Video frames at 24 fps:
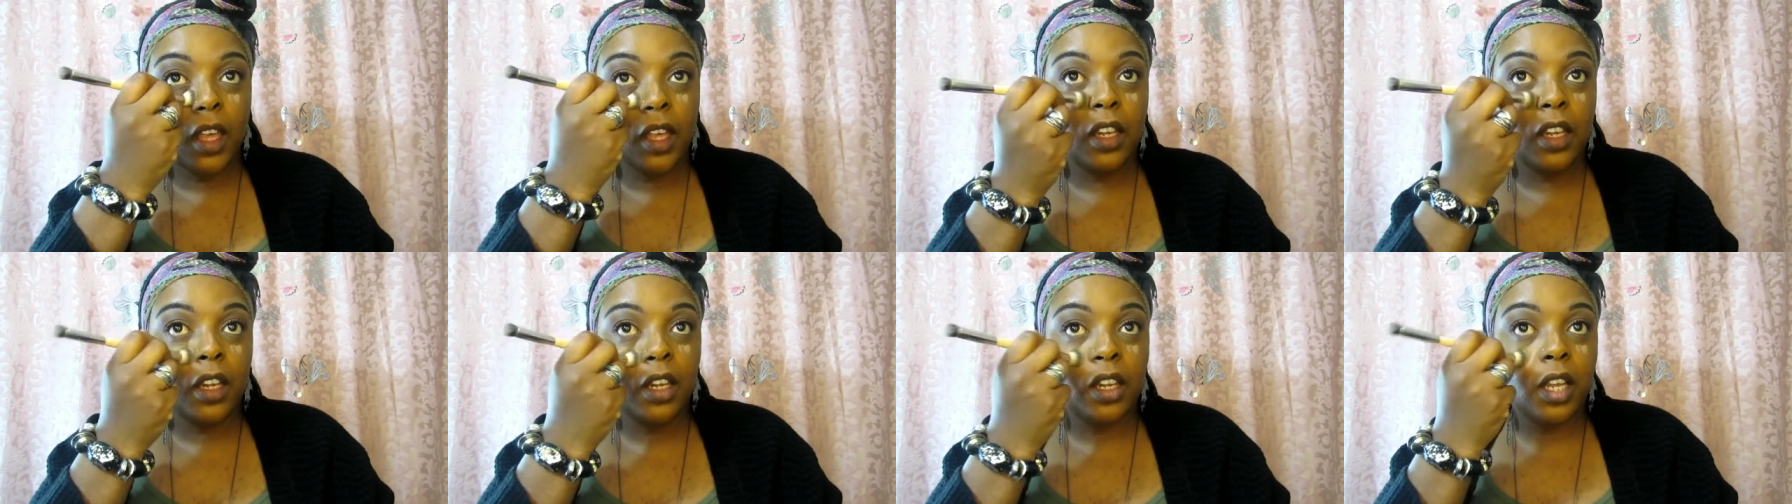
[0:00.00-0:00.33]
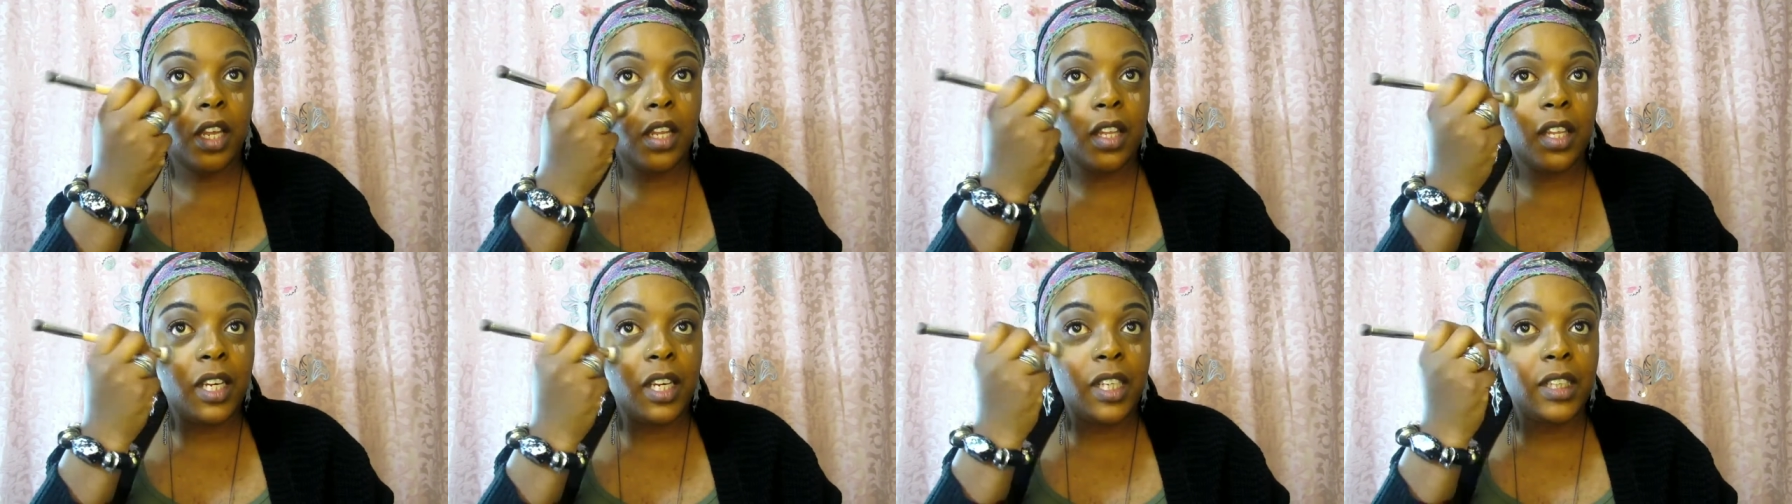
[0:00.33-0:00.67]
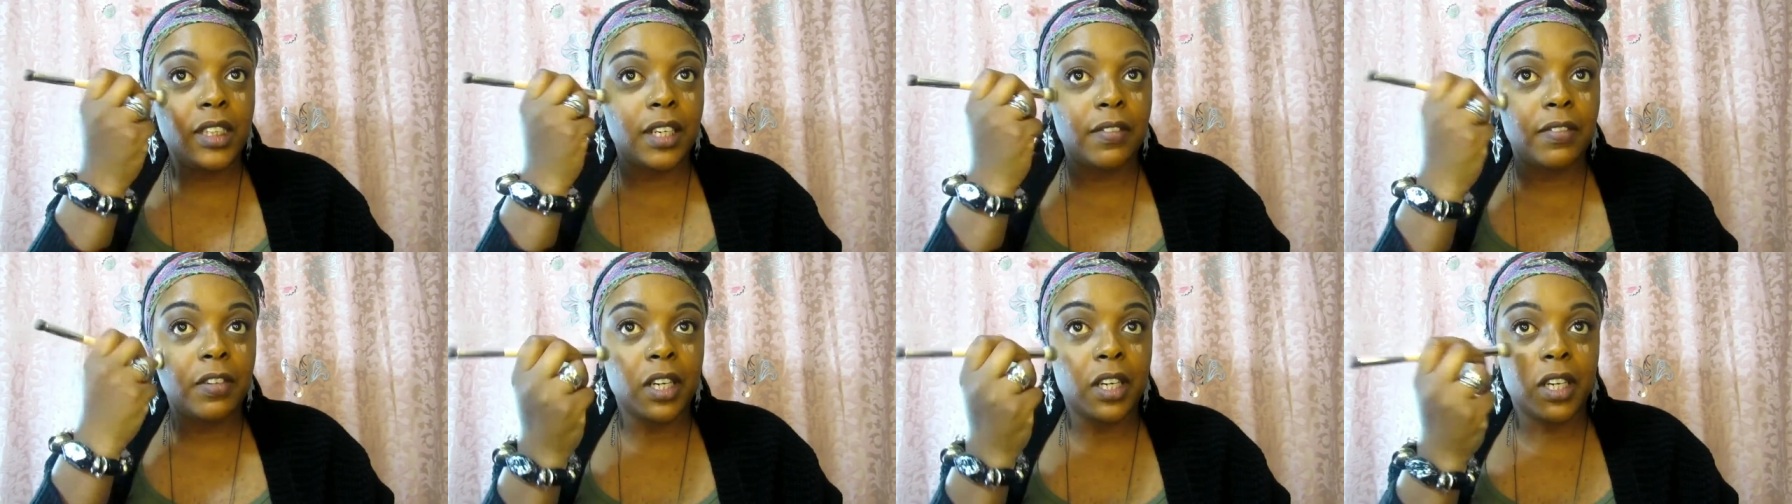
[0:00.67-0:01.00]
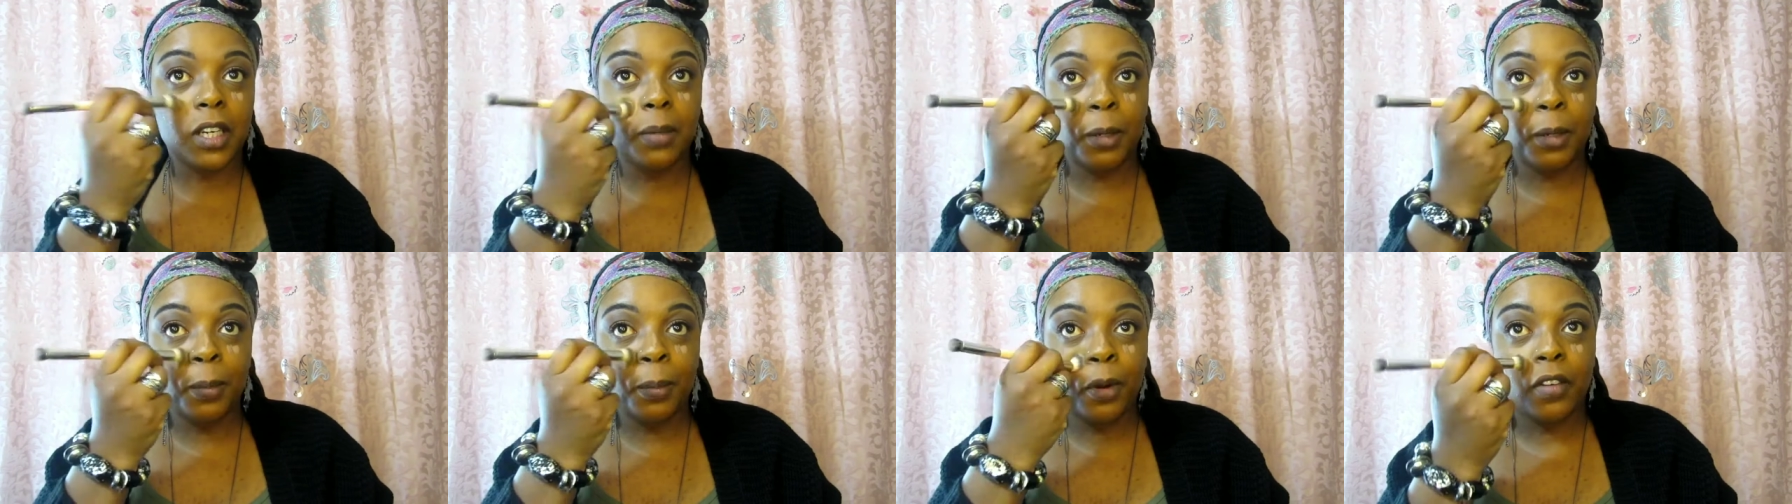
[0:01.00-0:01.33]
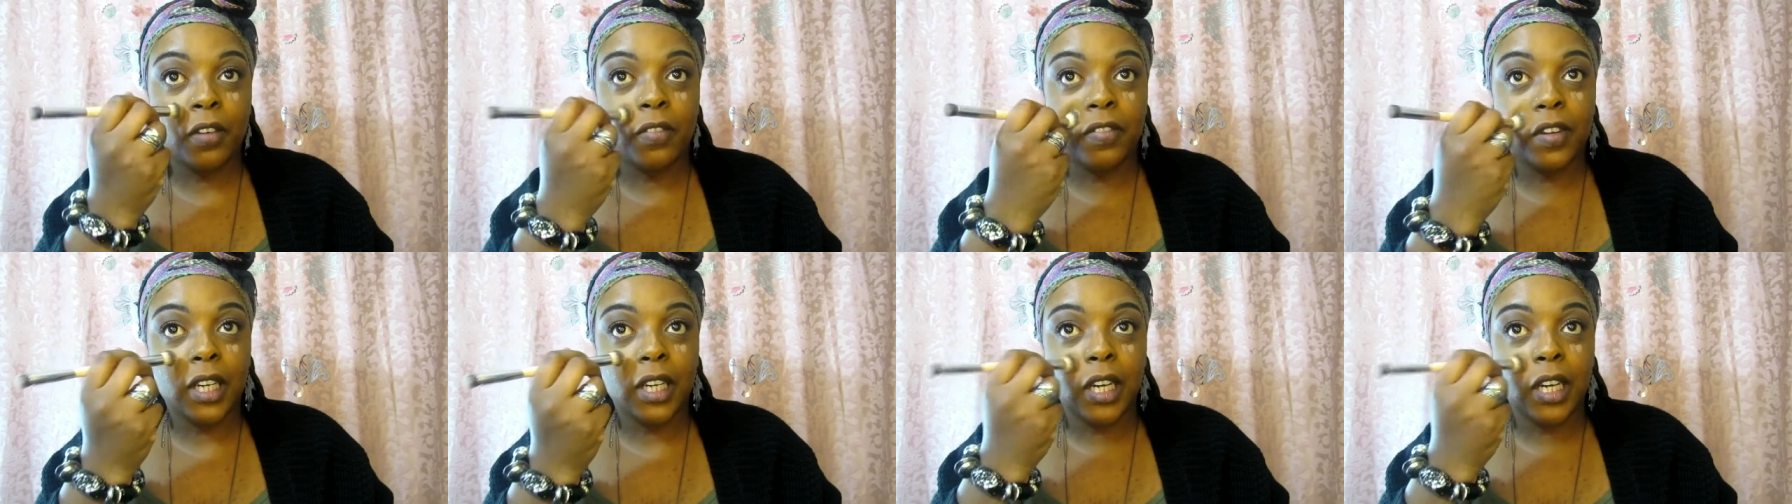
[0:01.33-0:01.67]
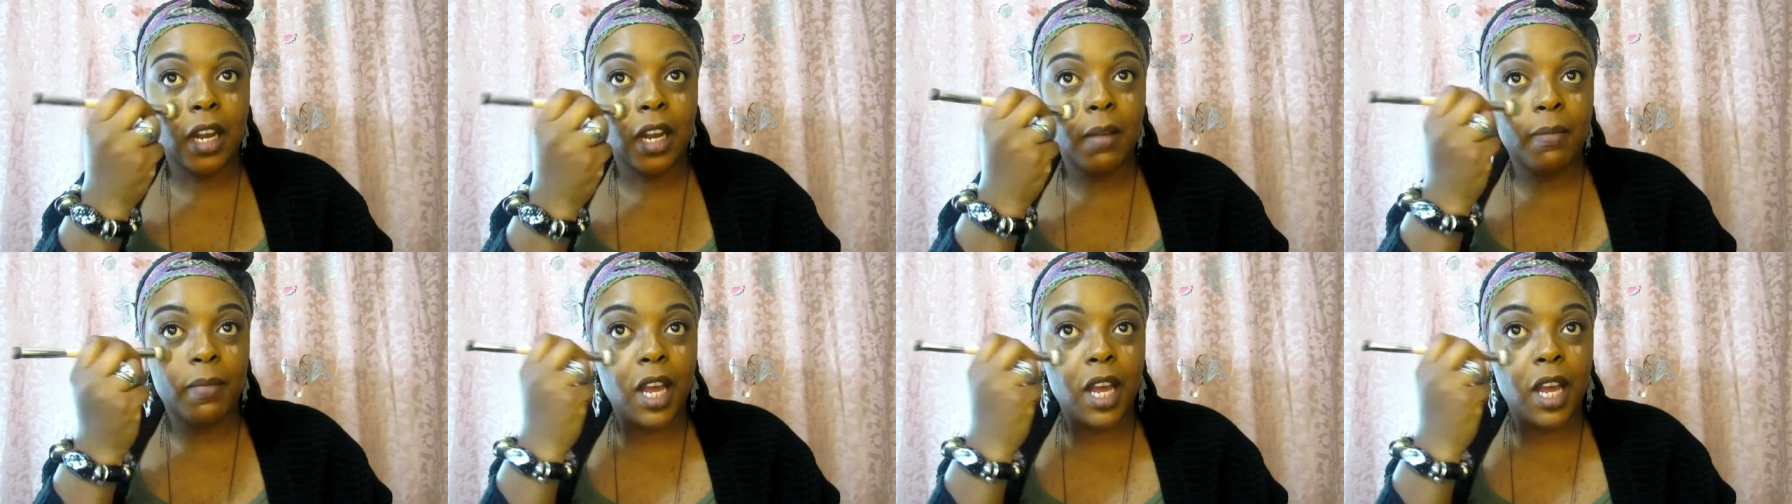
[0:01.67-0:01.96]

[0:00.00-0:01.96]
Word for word: nothing is ever going to be perfect. And I'm